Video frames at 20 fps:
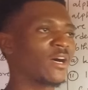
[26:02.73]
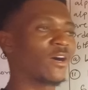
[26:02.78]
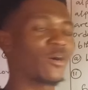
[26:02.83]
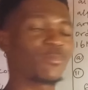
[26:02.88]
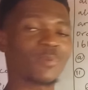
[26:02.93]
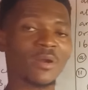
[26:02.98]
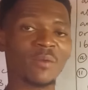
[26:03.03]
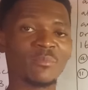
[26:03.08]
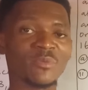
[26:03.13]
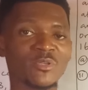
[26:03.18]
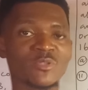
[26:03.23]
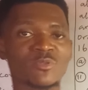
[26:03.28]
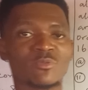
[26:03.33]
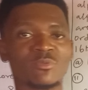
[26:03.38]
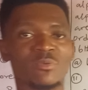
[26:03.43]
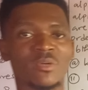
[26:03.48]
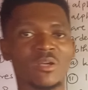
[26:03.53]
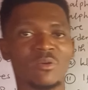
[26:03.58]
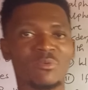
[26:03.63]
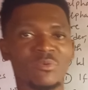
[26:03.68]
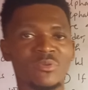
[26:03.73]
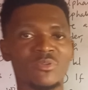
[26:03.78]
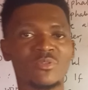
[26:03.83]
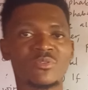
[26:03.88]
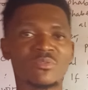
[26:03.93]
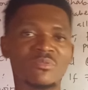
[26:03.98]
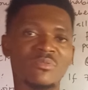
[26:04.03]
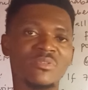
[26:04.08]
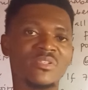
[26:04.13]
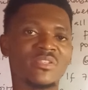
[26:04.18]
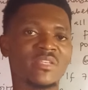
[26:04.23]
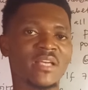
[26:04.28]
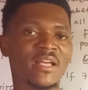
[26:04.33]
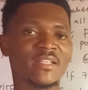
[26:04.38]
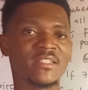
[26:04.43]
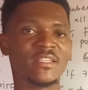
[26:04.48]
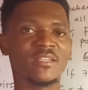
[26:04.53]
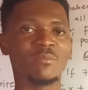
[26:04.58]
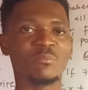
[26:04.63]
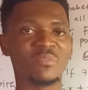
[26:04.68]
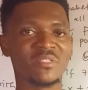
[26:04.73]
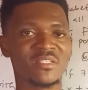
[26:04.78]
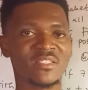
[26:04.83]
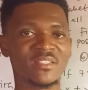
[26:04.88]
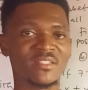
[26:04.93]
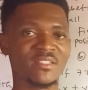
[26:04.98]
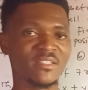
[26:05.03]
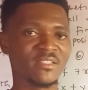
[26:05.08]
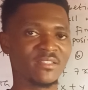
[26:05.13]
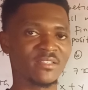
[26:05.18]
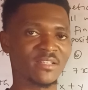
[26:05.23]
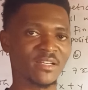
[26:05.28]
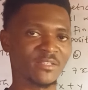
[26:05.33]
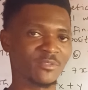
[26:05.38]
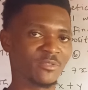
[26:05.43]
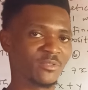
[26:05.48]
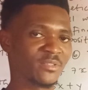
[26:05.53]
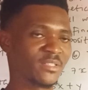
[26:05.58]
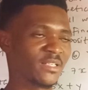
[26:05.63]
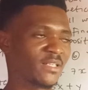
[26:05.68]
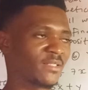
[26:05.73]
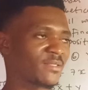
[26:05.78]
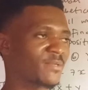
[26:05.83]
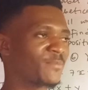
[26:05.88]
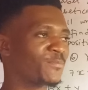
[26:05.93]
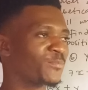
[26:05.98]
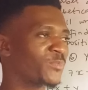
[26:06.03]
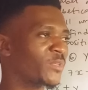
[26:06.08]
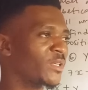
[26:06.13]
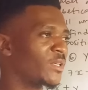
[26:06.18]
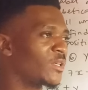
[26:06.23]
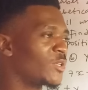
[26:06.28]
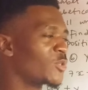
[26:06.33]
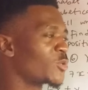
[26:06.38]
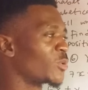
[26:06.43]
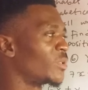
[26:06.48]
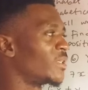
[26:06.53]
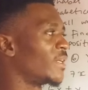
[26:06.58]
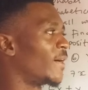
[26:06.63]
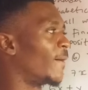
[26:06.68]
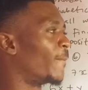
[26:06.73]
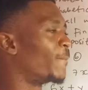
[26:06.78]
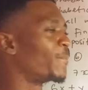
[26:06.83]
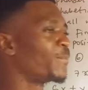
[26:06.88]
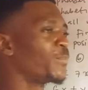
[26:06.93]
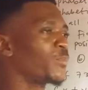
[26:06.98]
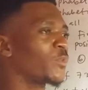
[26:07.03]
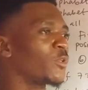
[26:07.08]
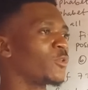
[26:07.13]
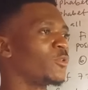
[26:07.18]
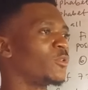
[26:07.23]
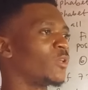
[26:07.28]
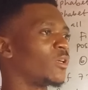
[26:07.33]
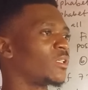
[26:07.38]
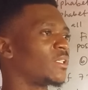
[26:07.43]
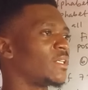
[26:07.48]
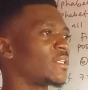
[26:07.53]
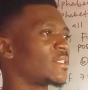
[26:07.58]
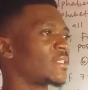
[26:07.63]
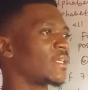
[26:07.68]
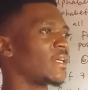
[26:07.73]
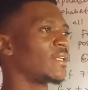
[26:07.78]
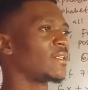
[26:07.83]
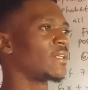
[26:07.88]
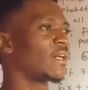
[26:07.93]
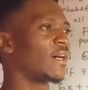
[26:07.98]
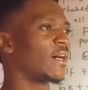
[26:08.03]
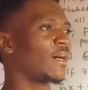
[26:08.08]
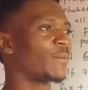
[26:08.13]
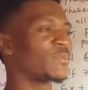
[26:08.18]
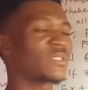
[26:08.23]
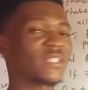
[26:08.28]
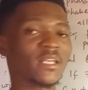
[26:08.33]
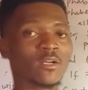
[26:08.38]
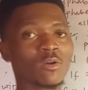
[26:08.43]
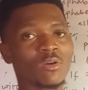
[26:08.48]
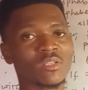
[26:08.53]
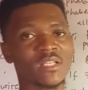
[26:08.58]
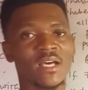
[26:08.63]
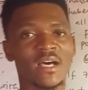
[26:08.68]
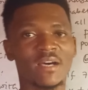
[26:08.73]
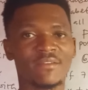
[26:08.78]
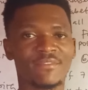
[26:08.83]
our primary school where we used to recite ABCD and all that. So now, they said second